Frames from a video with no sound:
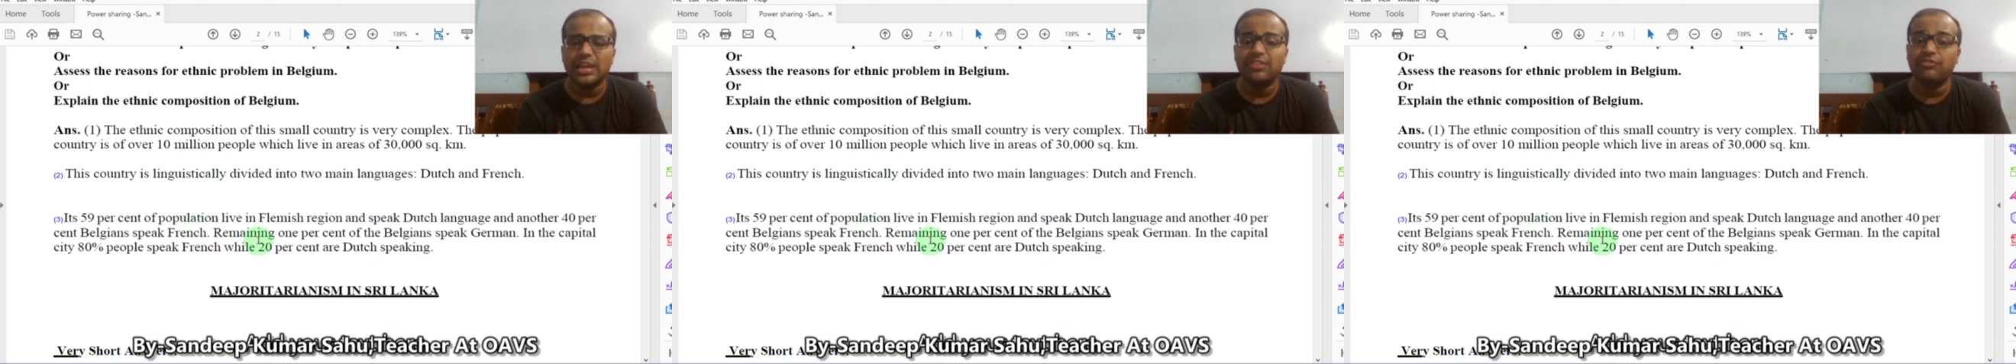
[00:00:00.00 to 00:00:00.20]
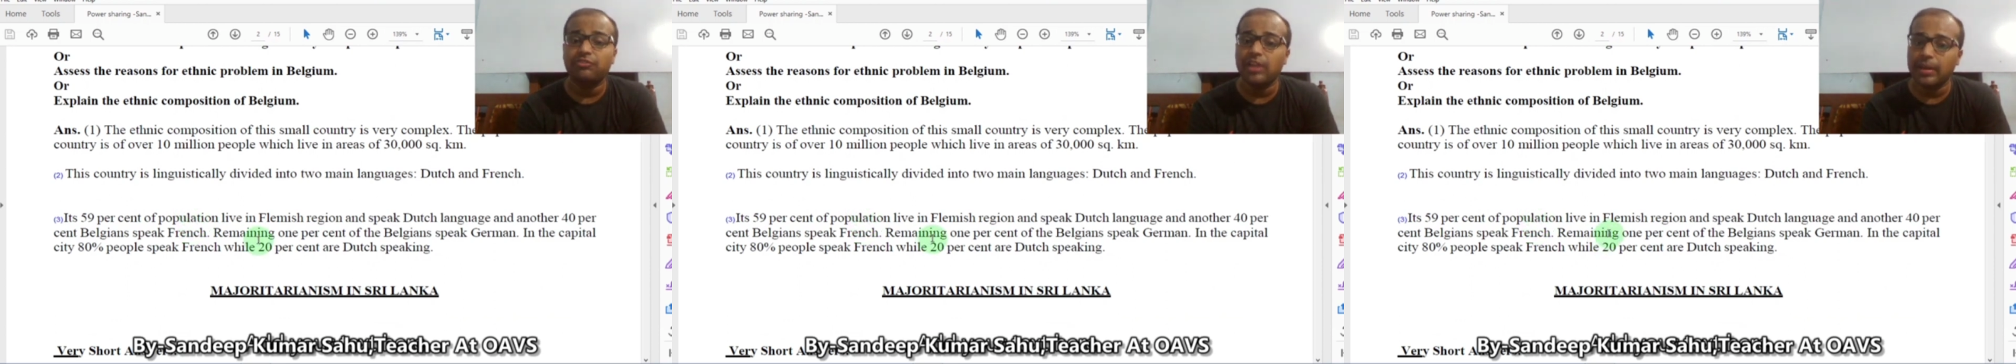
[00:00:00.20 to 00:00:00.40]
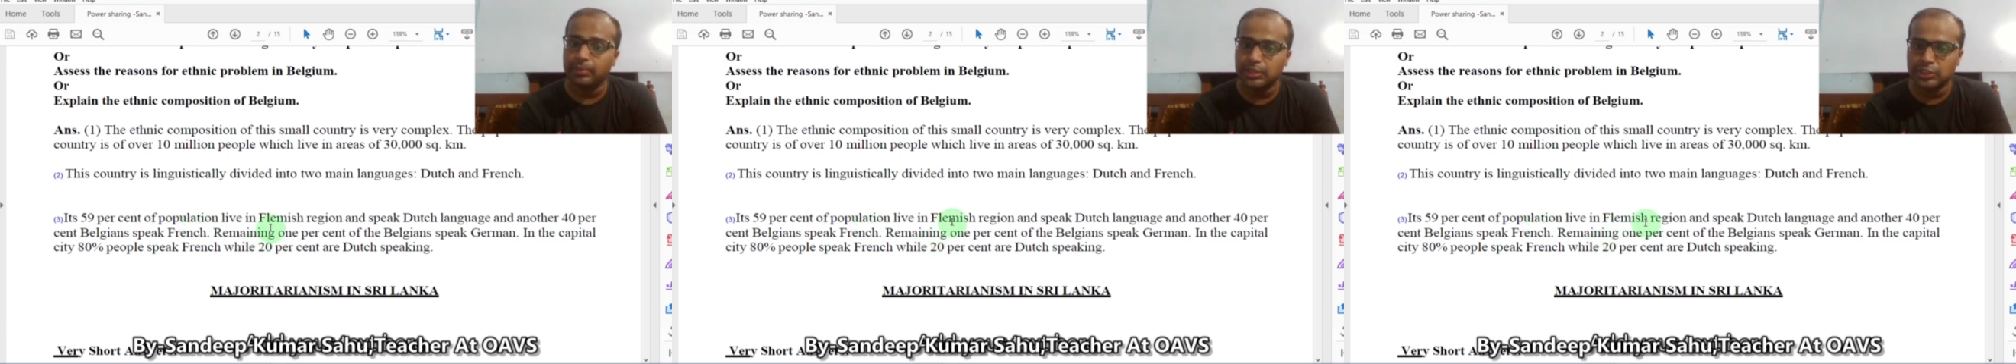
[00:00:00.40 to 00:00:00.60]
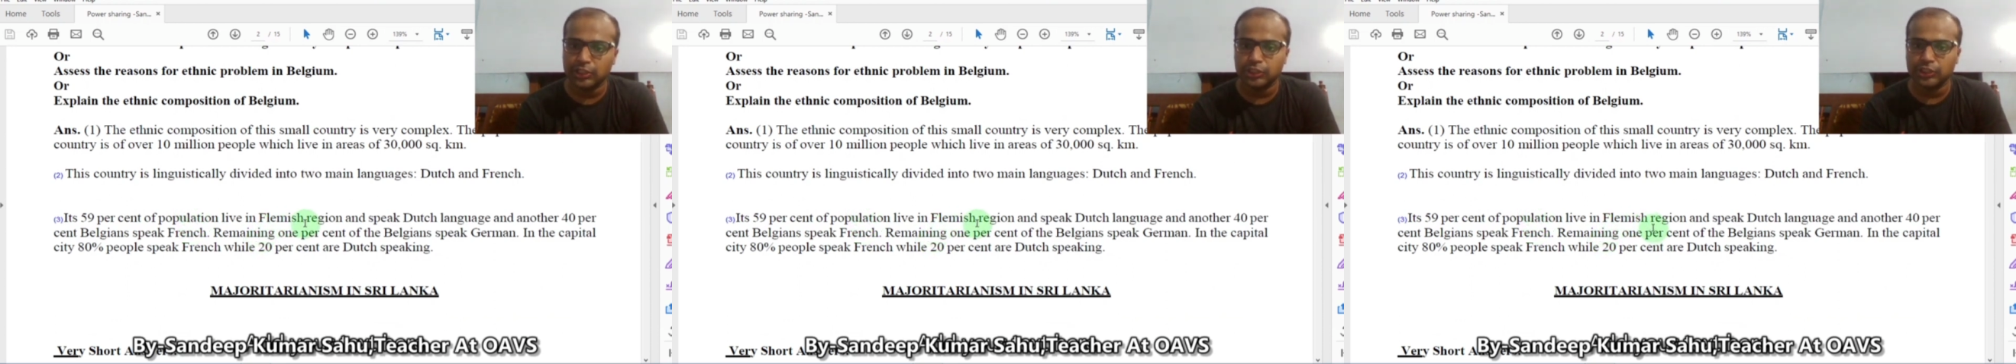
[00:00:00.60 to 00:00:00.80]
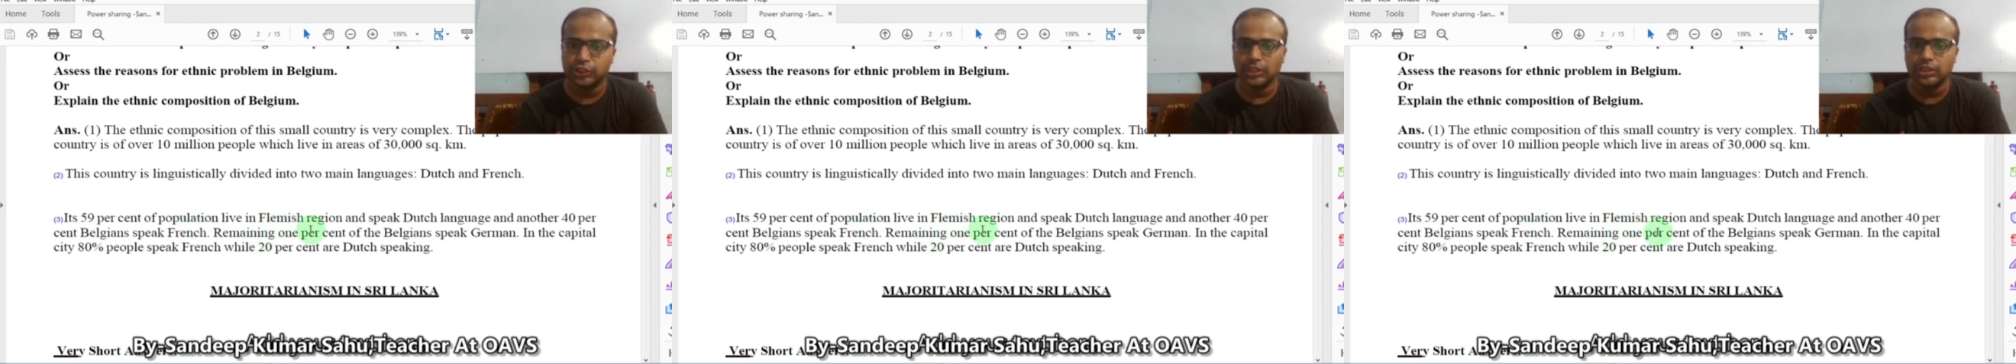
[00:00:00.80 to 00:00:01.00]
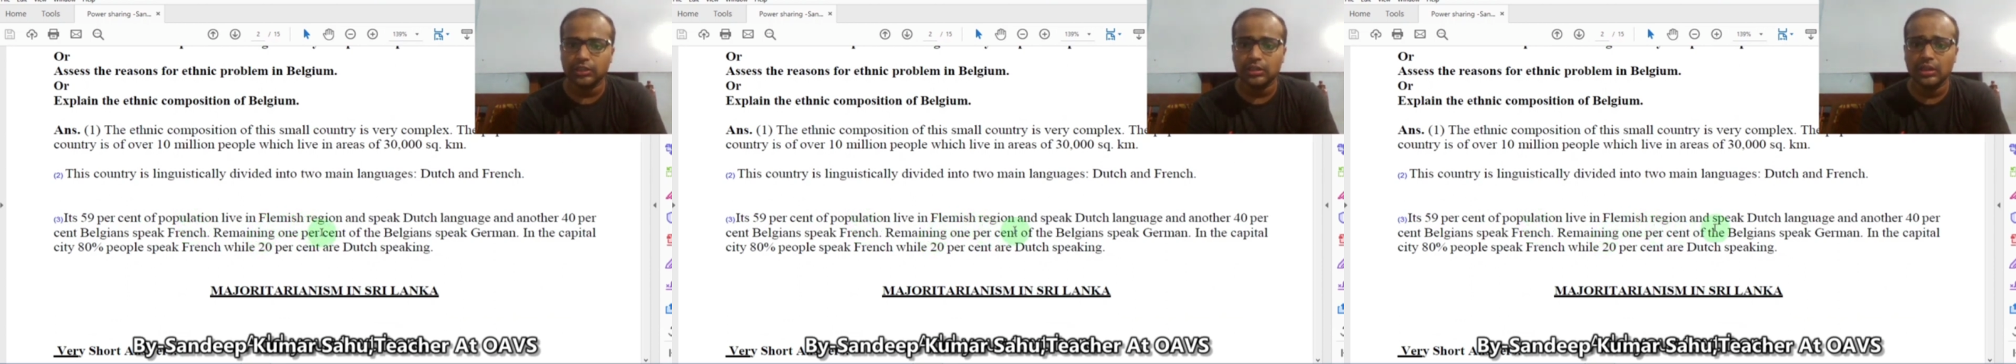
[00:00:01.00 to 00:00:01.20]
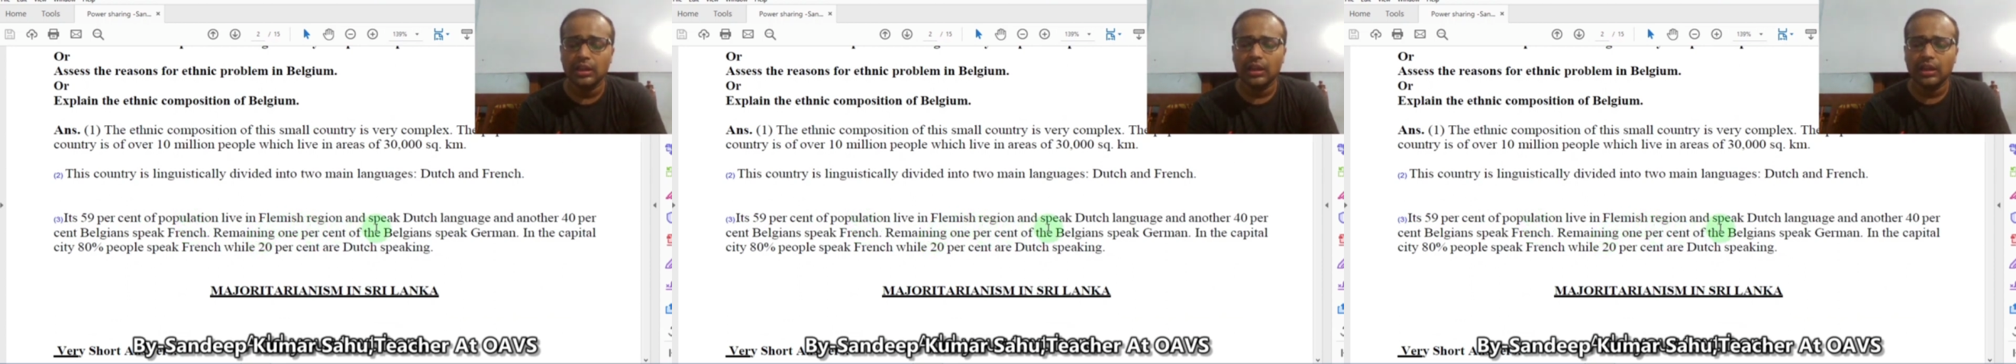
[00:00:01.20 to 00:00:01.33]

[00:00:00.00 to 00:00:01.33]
in Flemish region